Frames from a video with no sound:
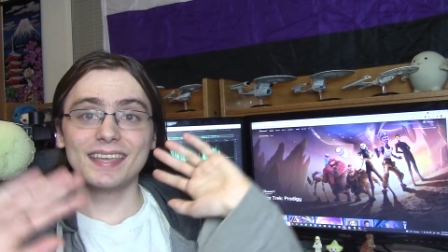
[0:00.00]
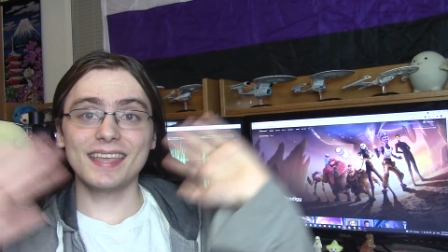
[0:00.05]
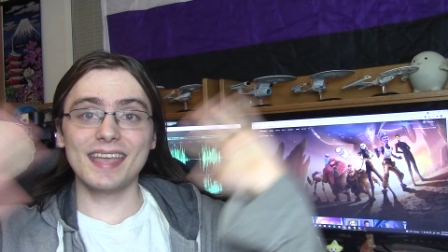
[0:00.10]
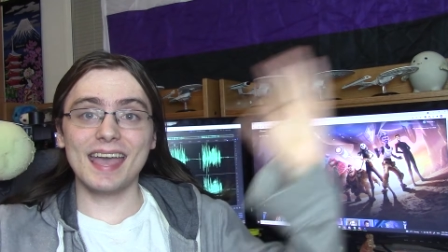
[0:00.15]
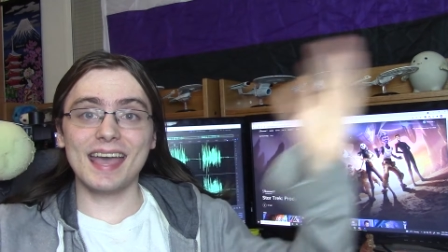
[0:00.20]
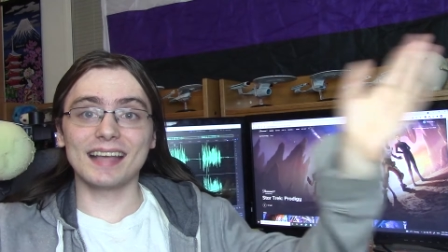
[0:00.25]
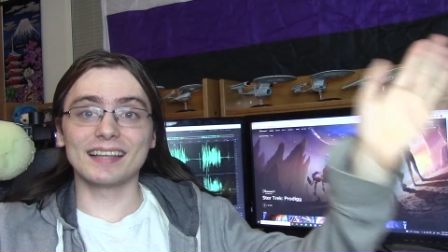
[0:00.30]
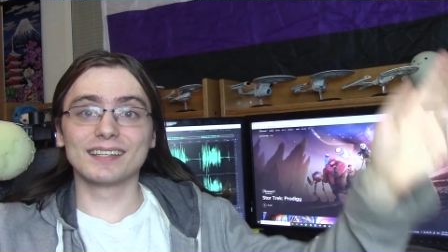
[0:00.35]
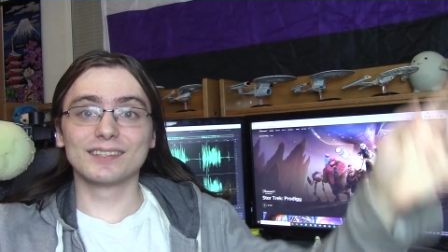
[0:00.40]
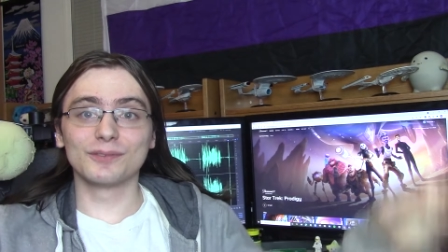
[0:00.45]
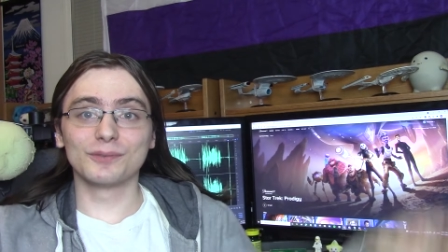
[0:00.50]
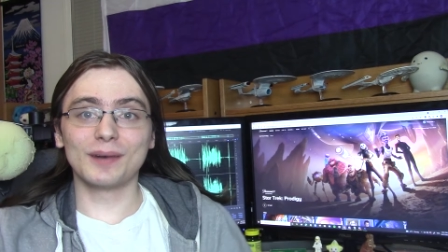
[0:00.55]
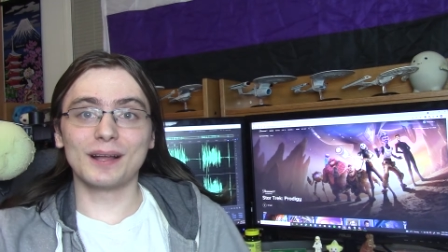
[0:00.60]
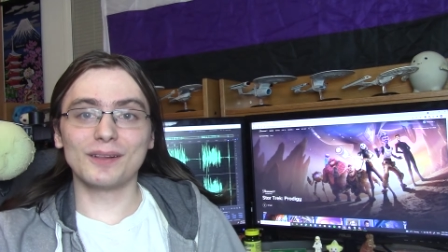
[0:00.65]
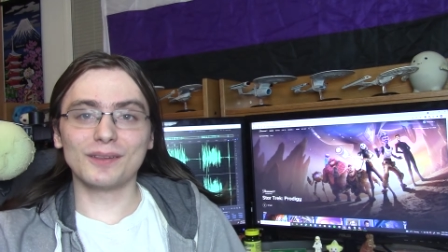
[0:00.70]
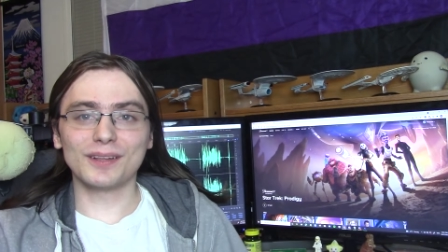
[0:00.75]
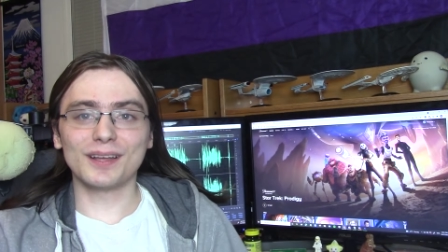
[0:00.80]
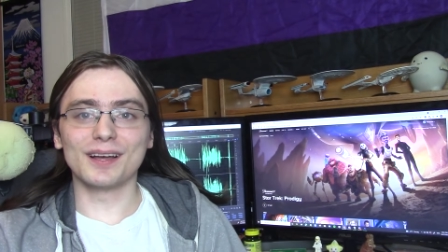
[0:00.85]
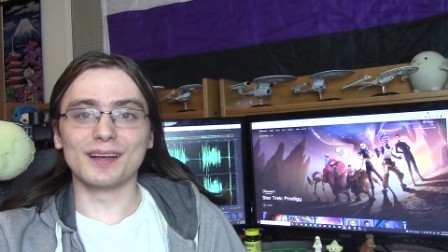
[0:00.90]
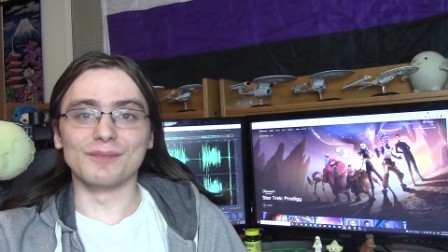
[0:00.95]
Yes,
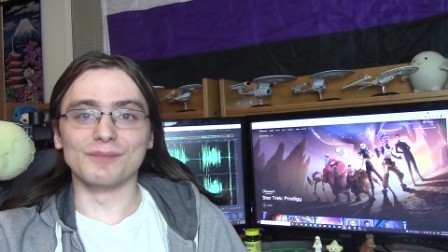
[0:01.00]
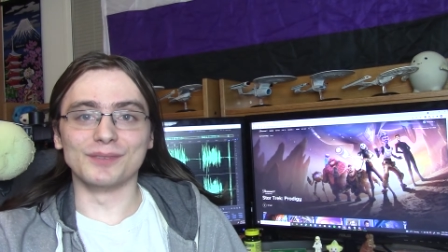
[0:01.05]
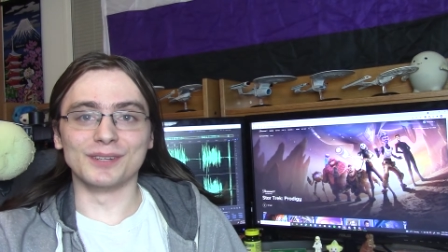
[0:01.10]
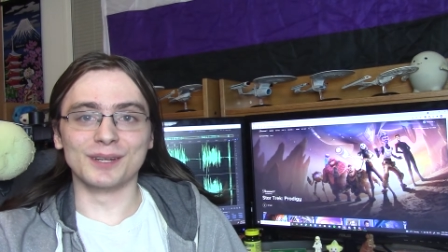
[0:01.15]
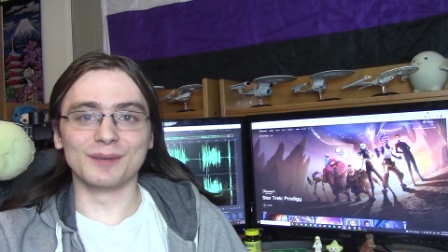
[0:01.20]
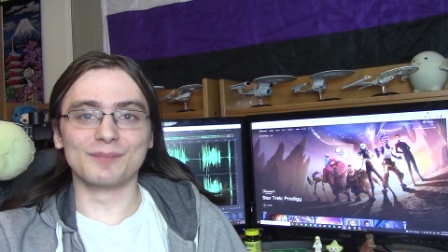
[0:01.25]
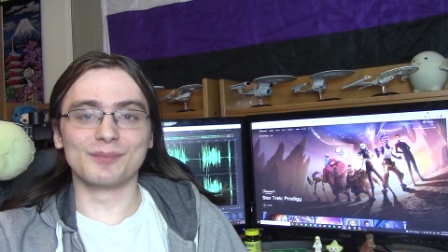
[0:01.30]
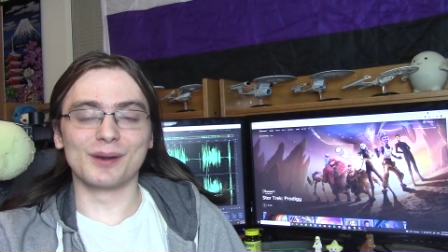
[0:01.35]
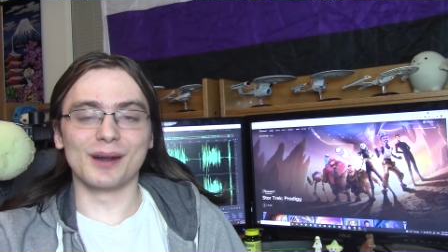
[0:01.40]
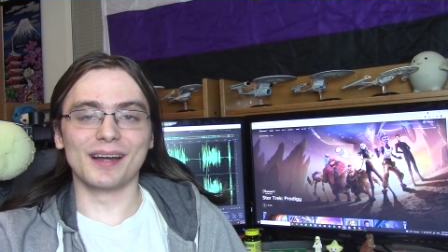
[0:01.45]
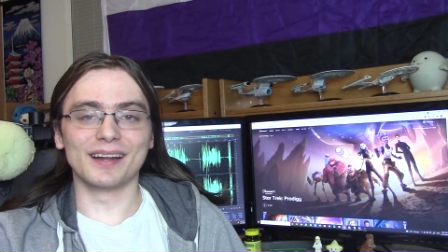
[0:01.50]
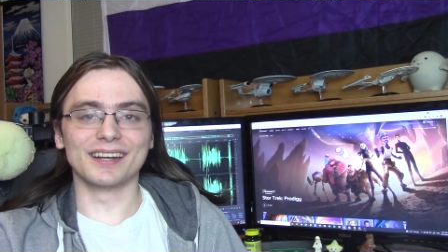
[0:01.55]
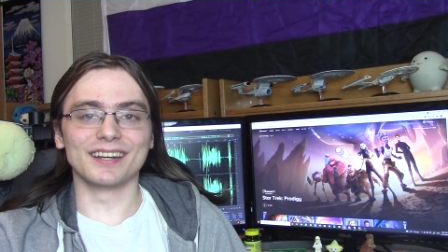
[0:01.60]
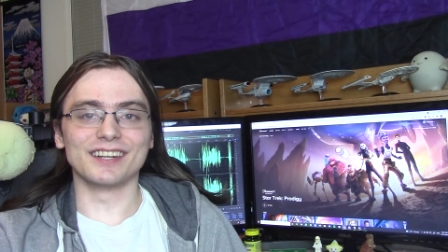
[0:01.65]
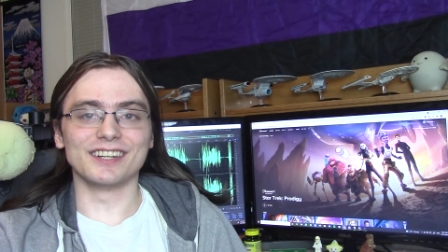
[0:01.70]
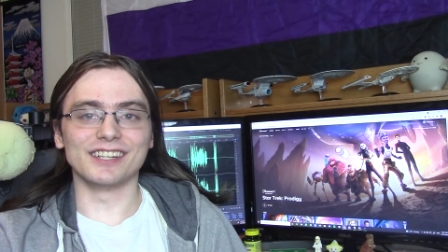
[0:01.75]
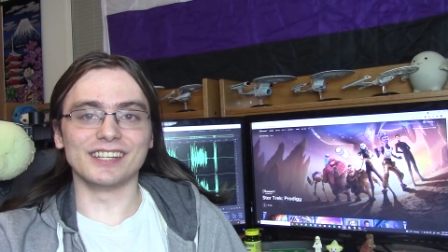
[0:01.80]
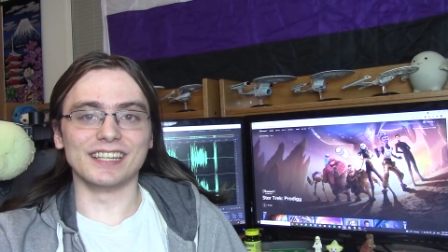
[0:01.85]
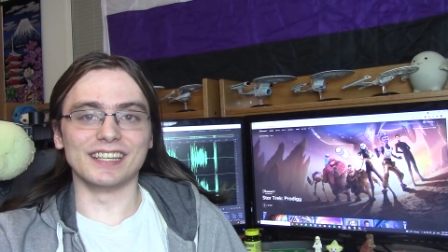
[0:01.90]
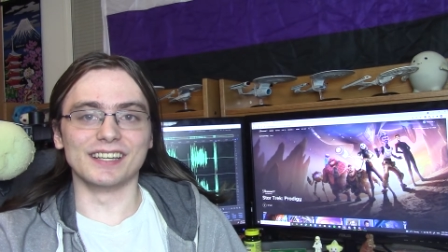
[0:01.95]
welcome to
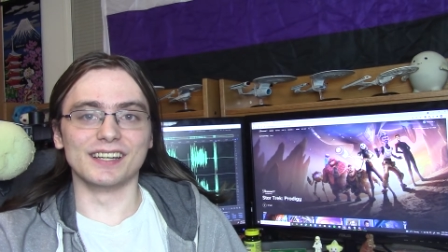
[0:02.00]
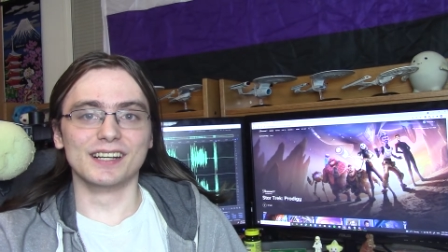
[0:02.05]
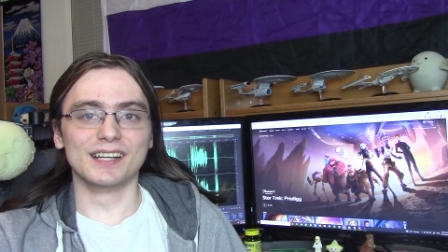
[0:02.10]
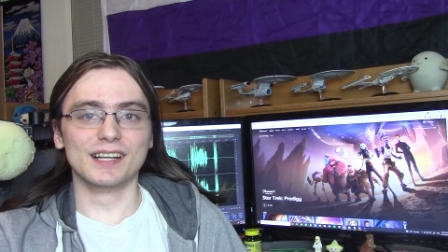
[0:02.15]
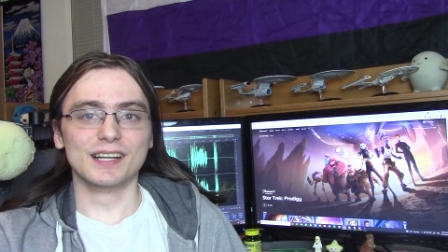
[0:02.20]
Prodigy.